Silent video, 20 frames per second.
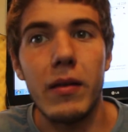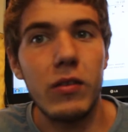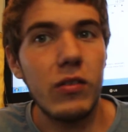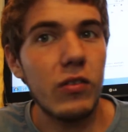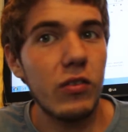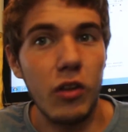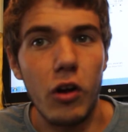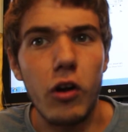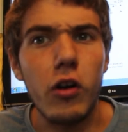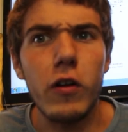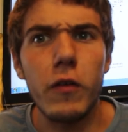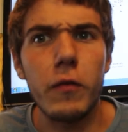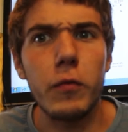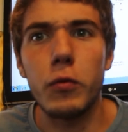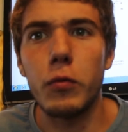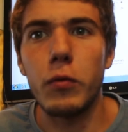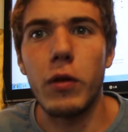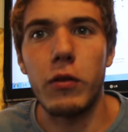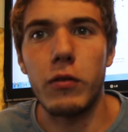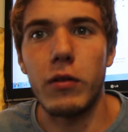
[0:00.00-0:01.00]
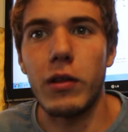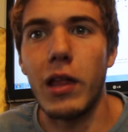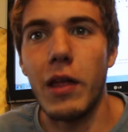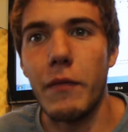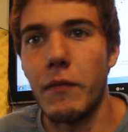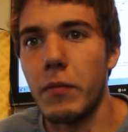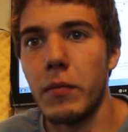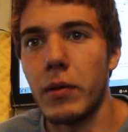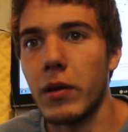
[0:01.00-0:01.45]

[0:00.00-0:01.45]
start of 2011,